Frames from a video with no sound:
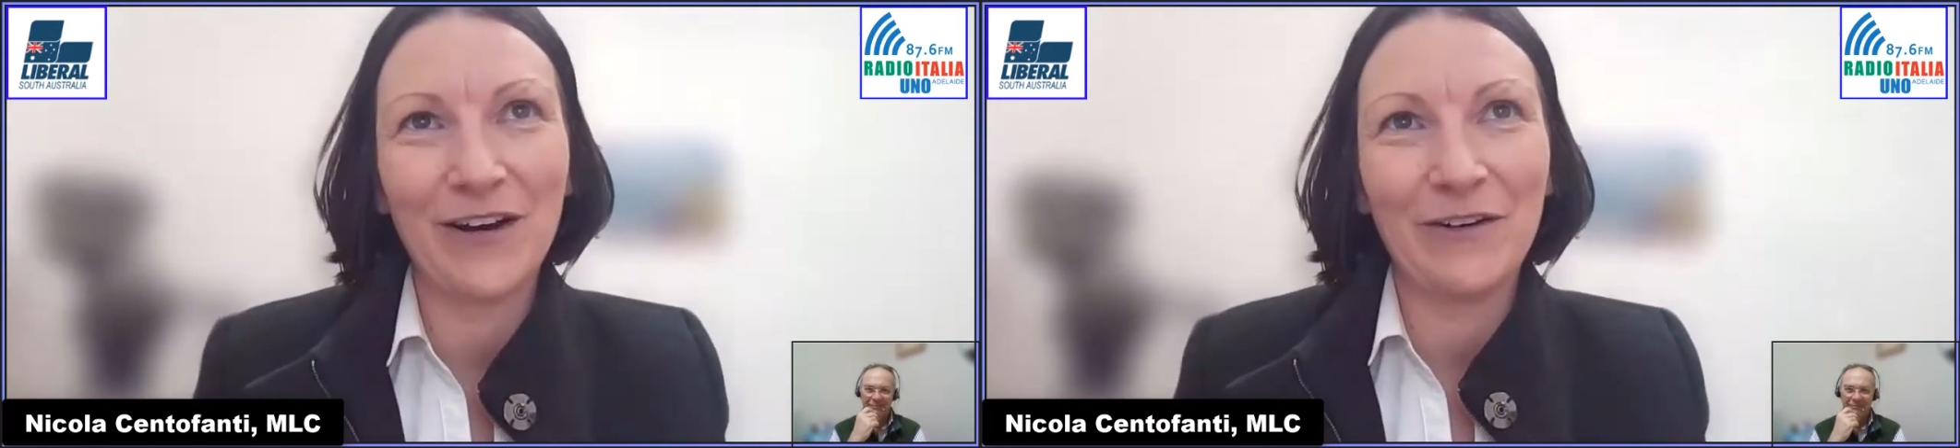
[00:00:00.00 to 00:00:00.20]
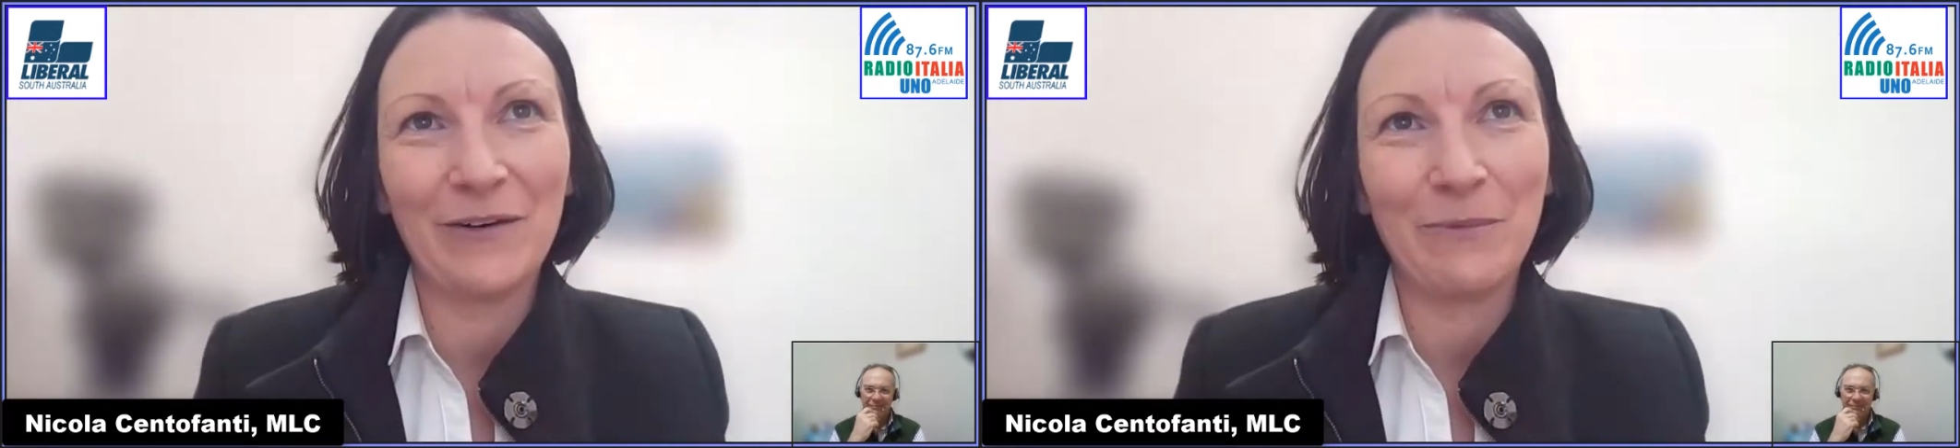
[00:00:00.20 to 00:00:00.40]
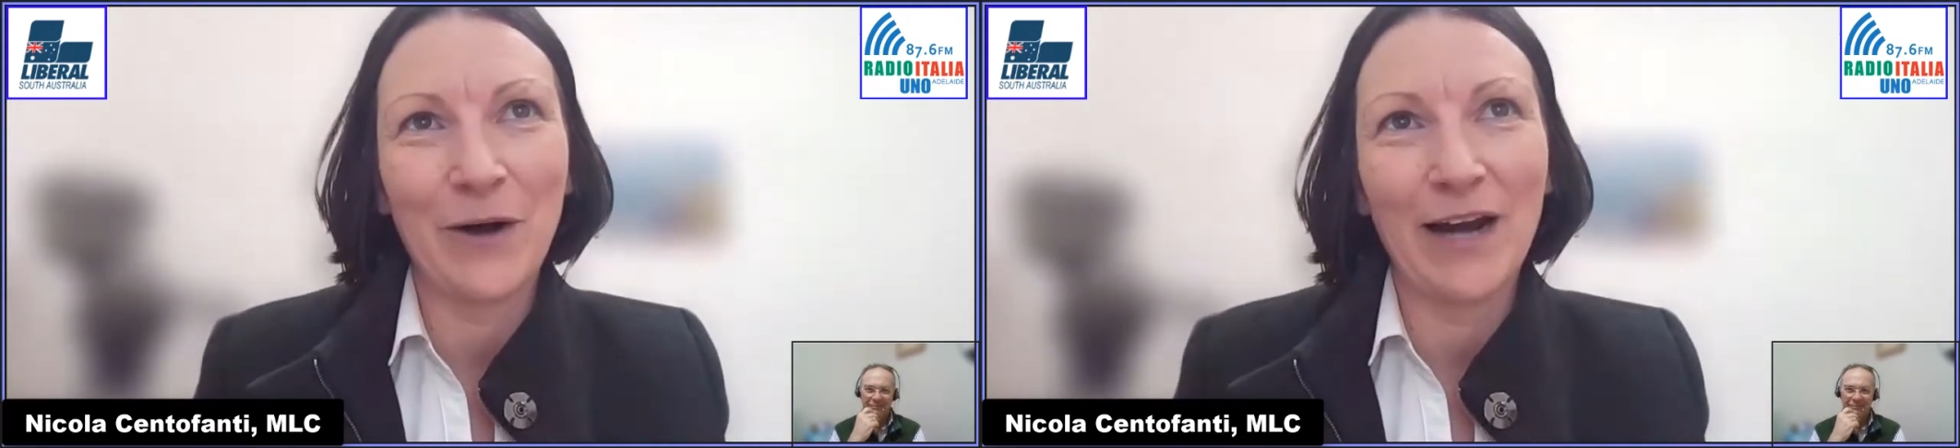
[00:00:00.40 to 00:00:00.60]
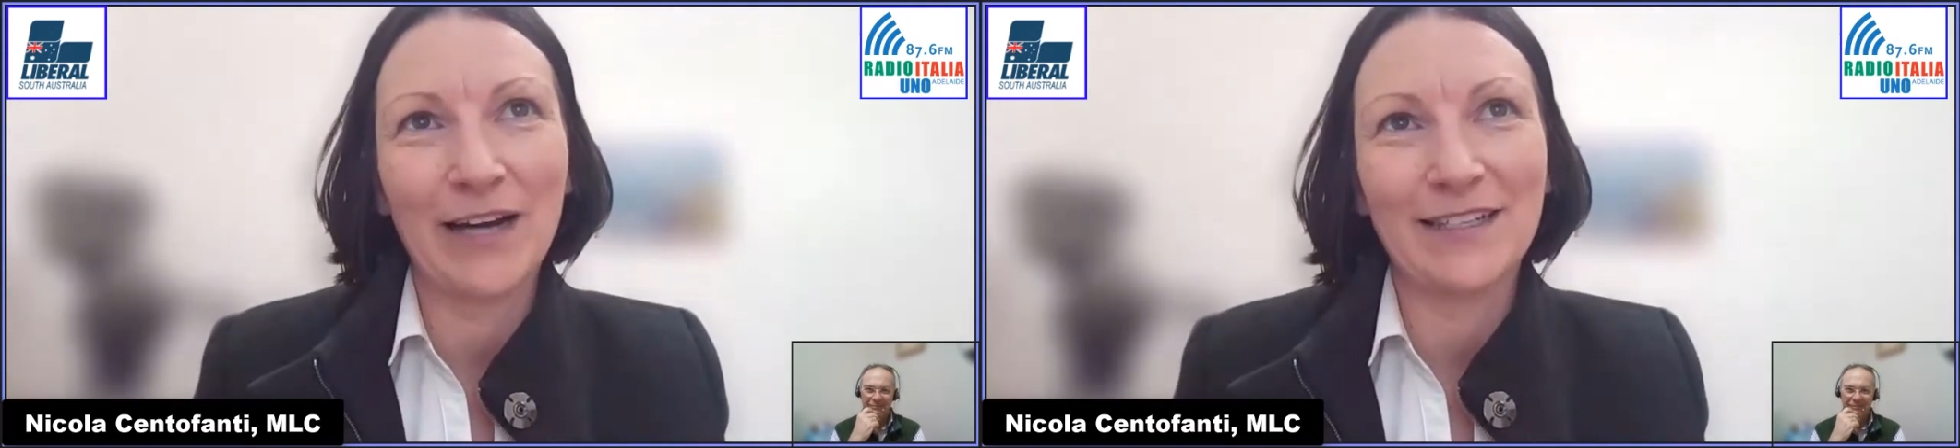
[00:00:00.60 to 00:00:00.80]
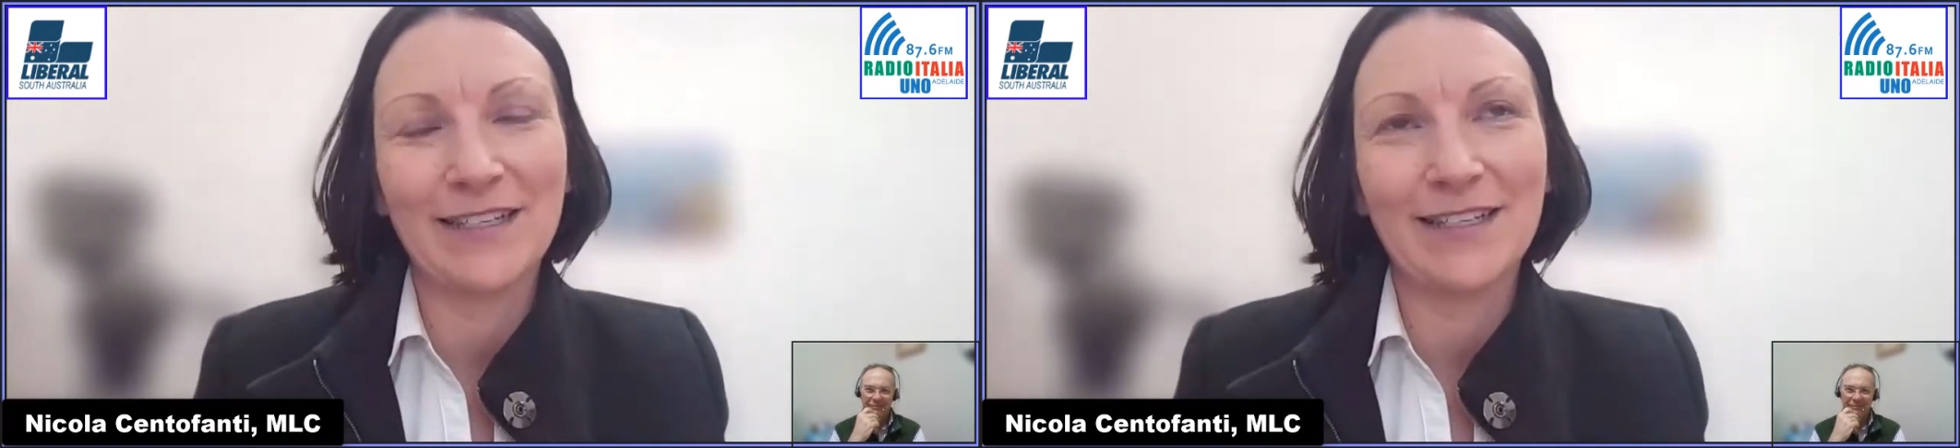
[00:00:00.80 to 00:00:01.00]
veterinary
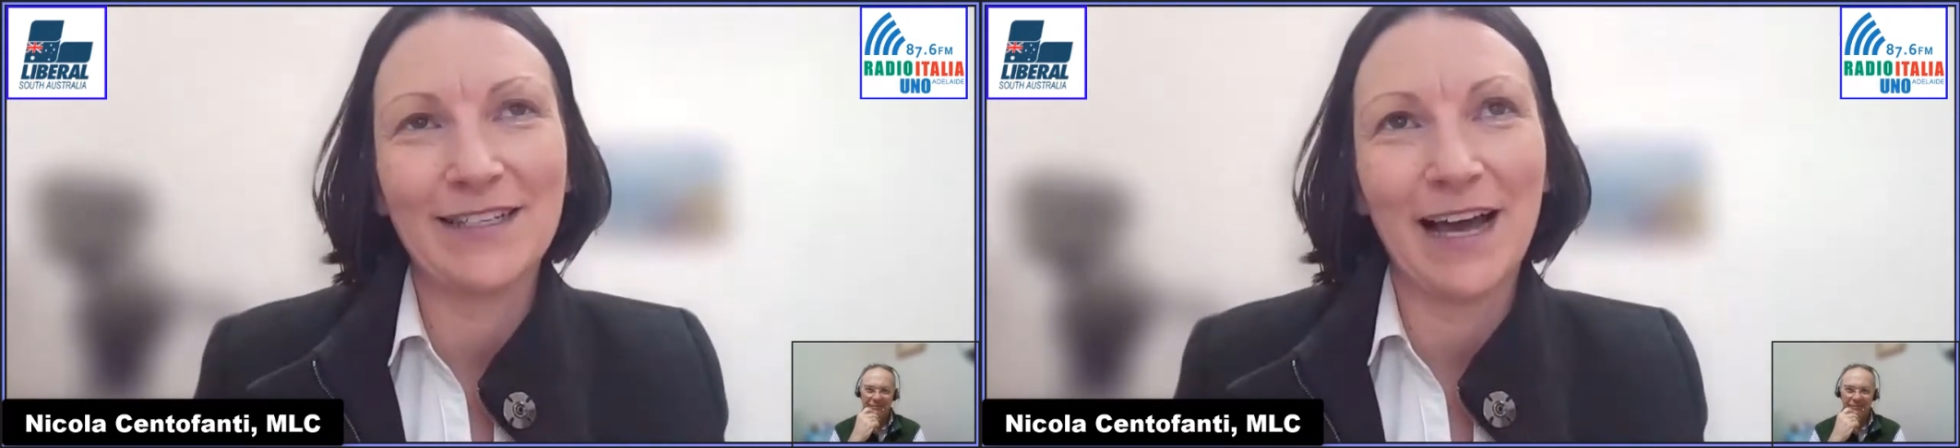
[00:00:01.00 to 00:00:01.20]
practice